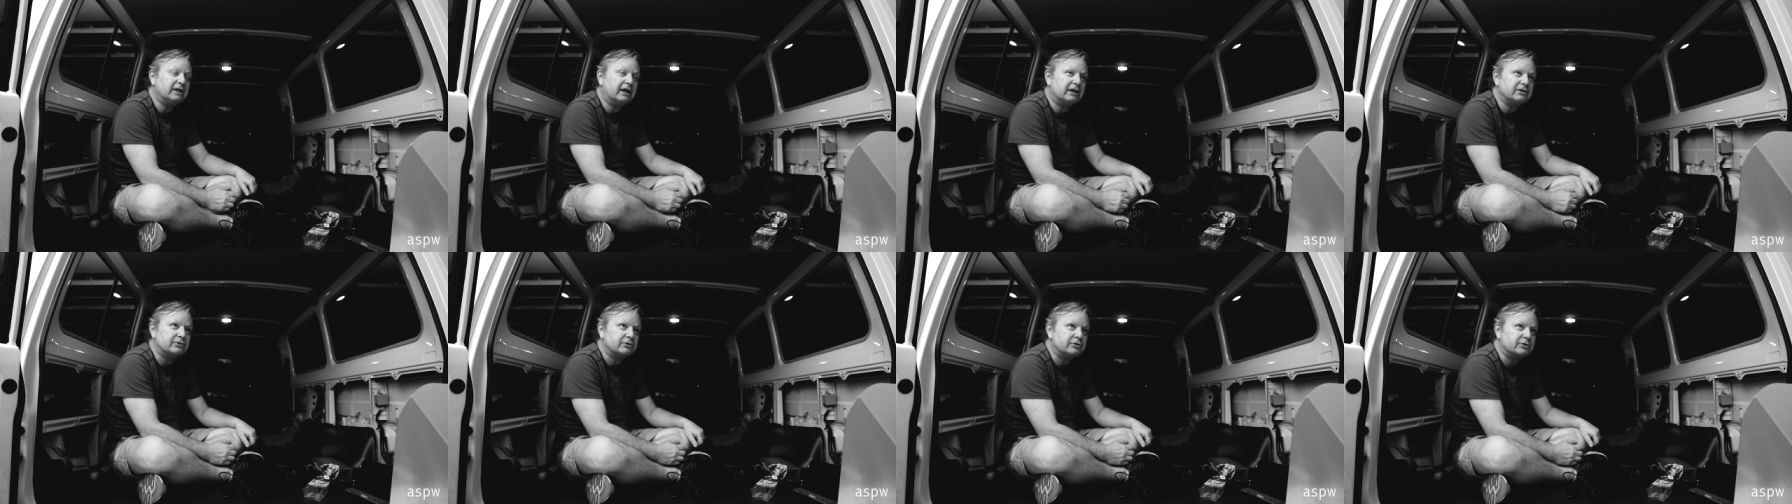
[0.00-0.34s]

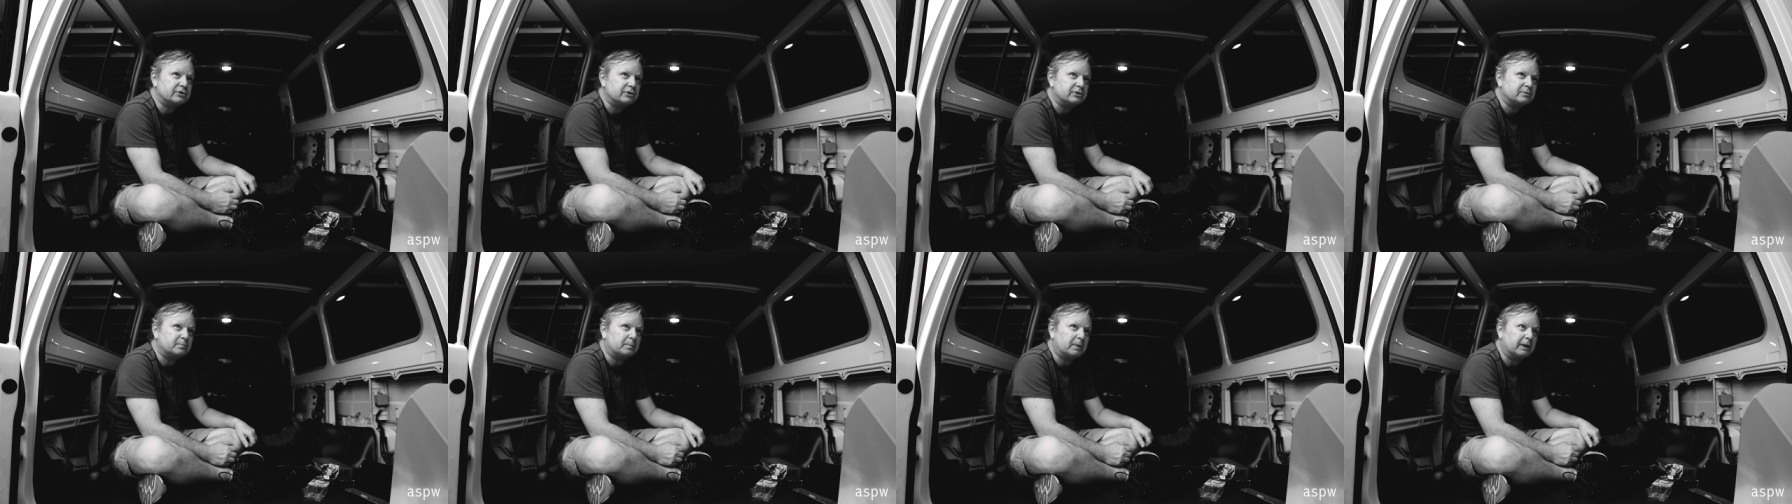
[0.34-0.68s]

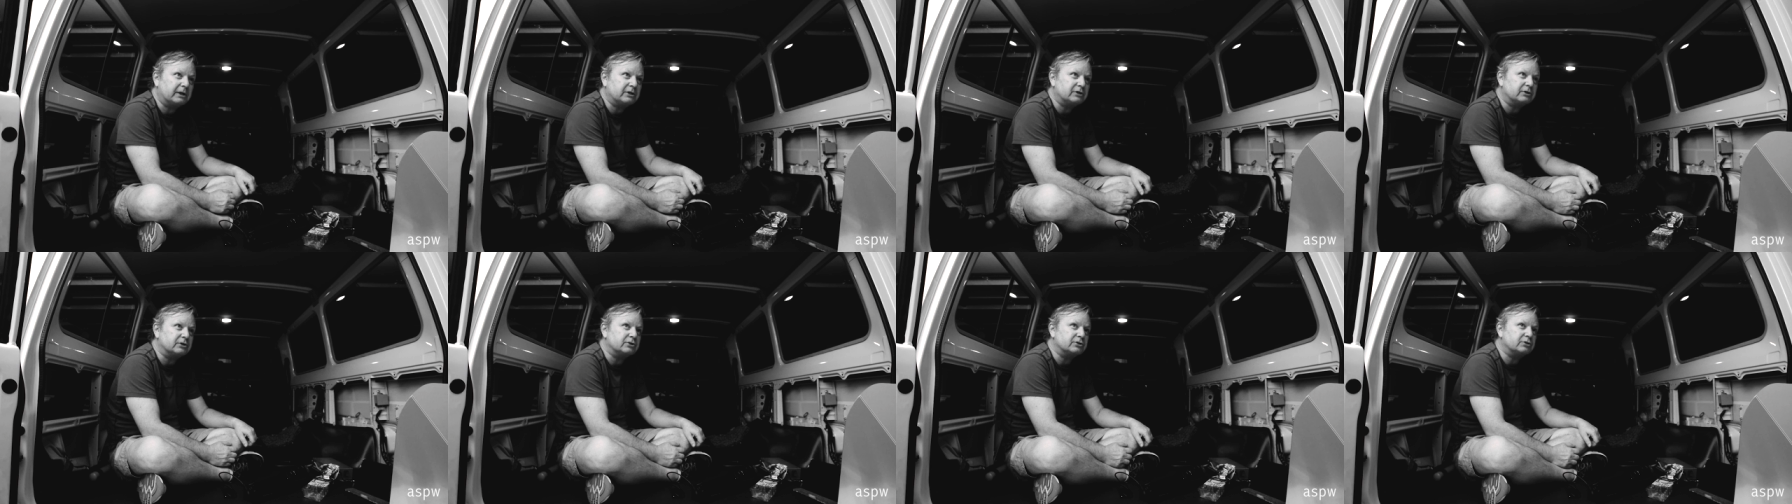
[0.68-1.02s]
Lazarus's
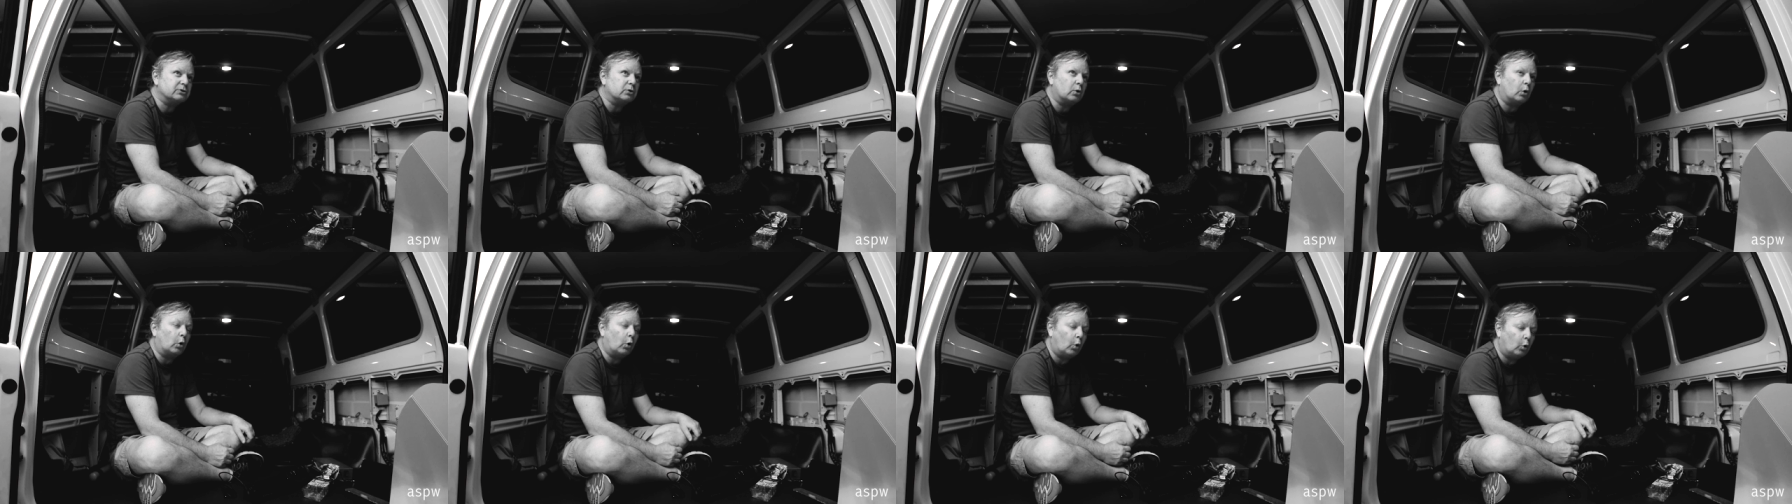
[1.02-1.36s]

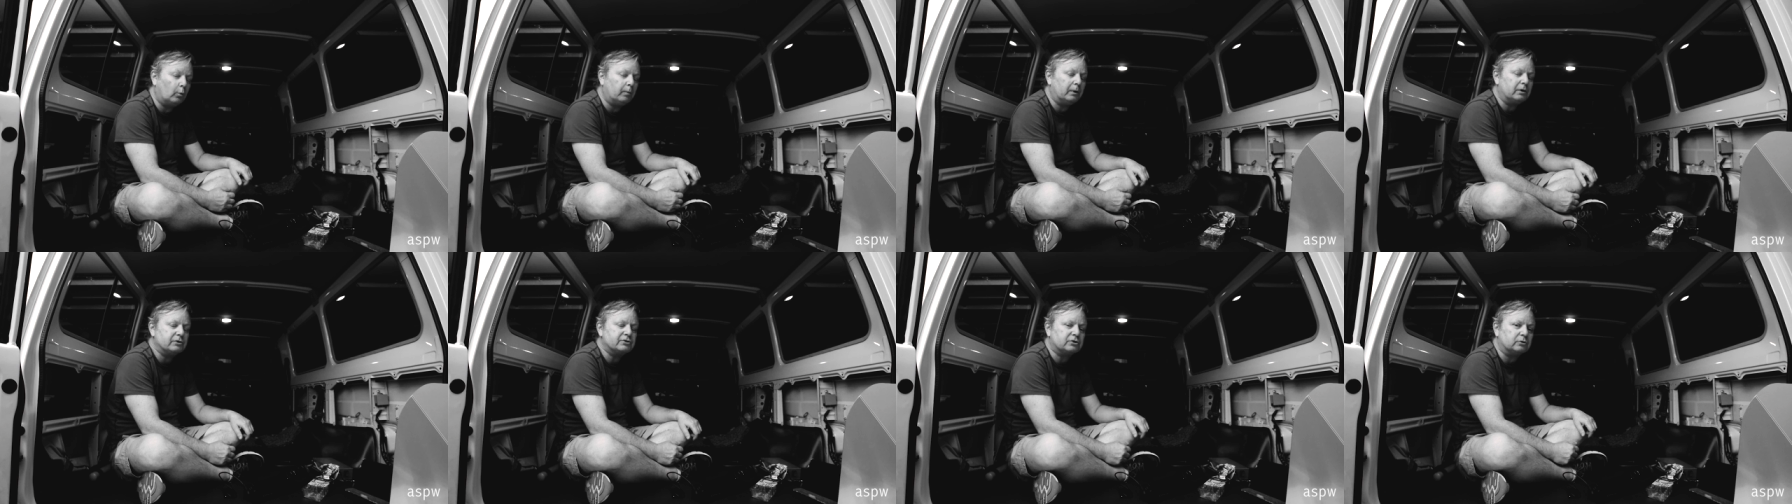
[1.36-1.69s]
pictures,
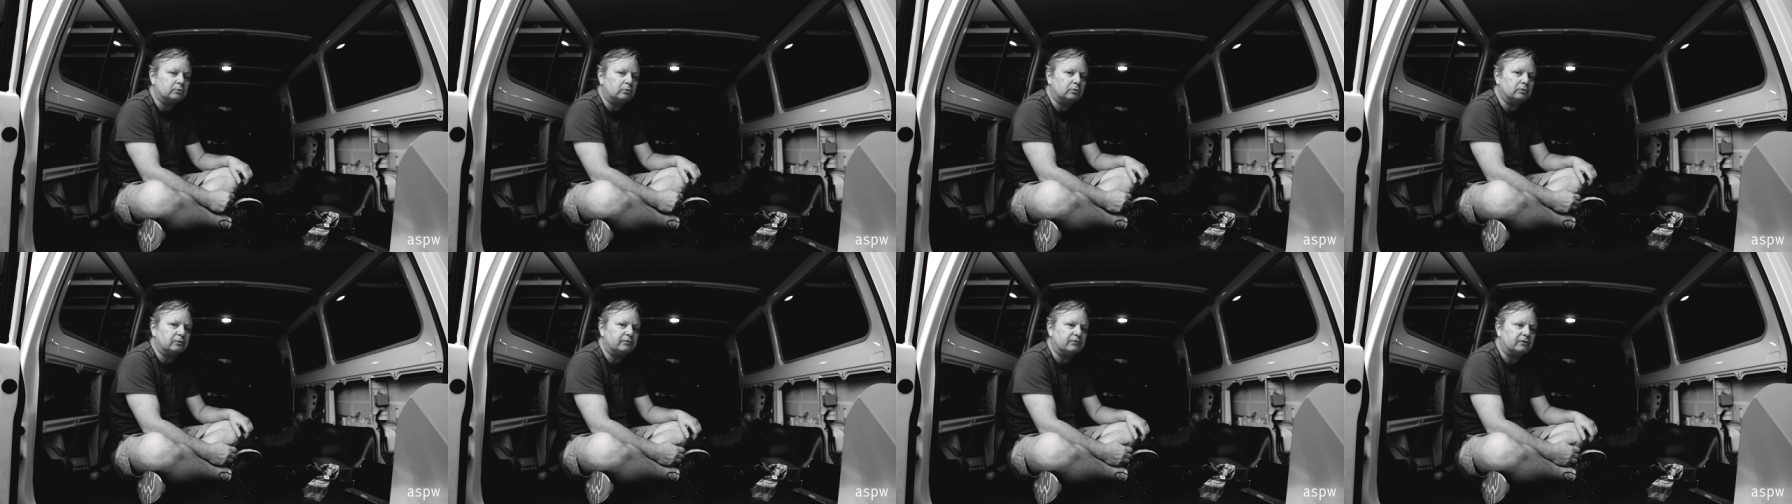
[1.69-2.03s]
almost
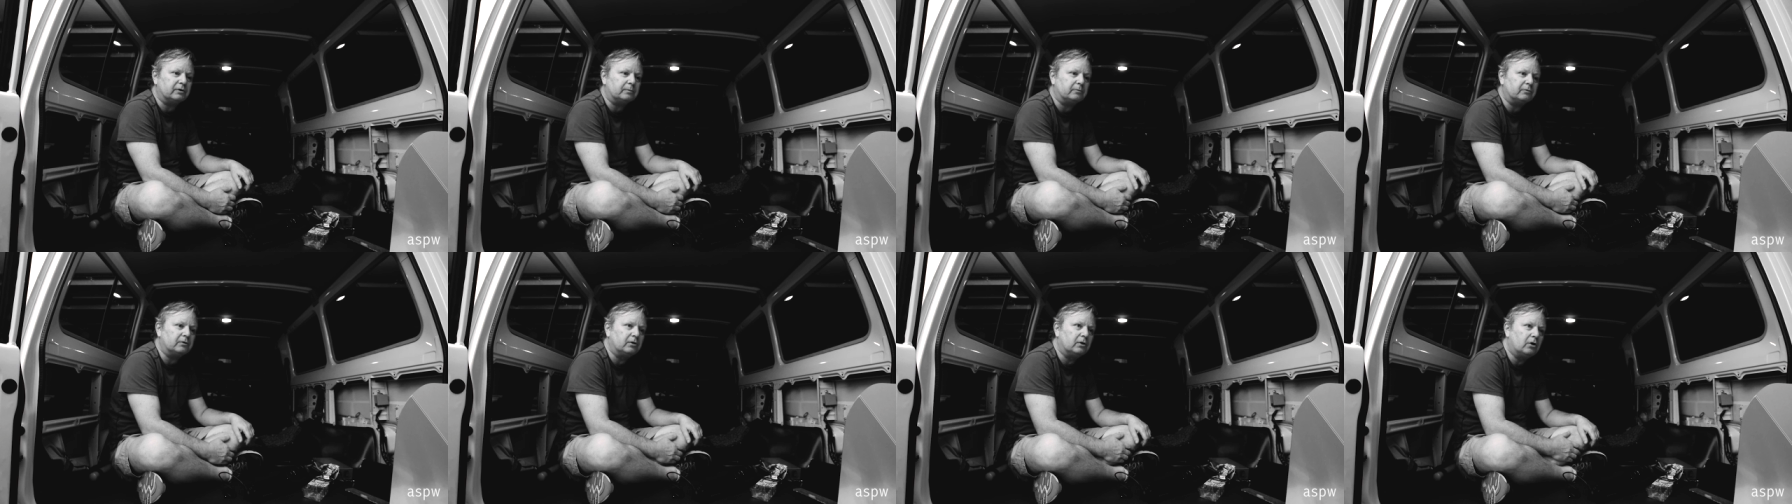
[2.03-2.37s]
all of
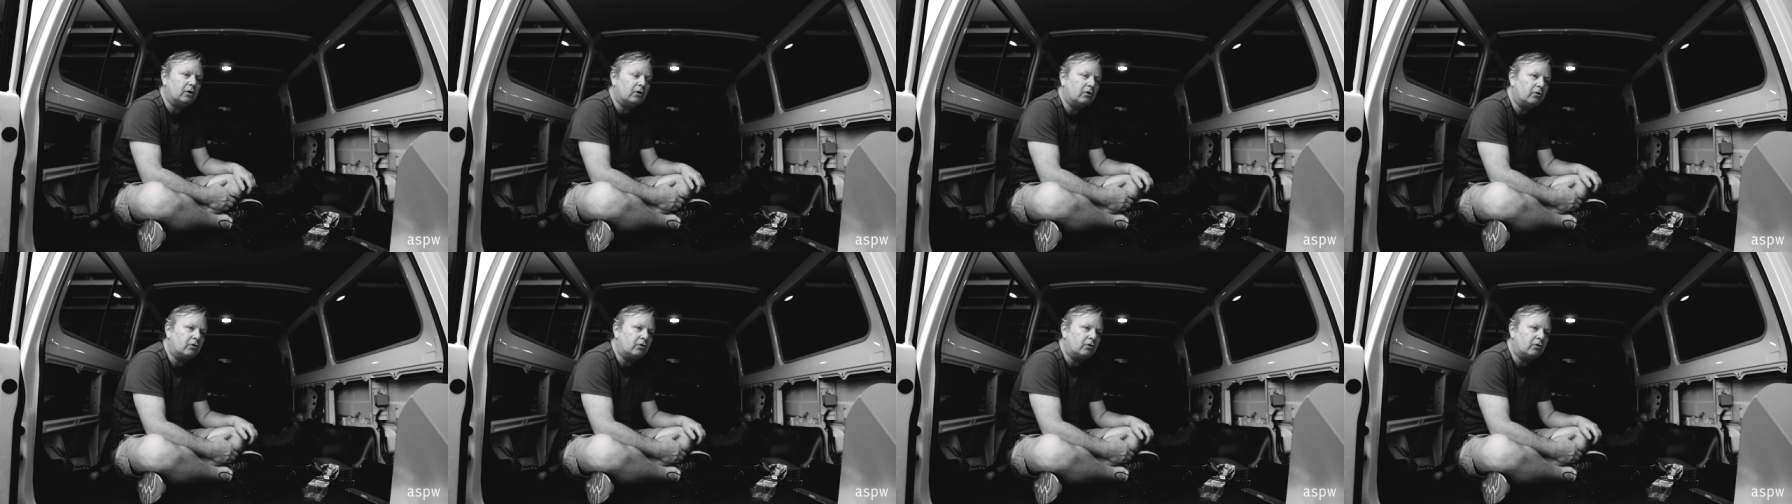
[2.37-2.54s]
them,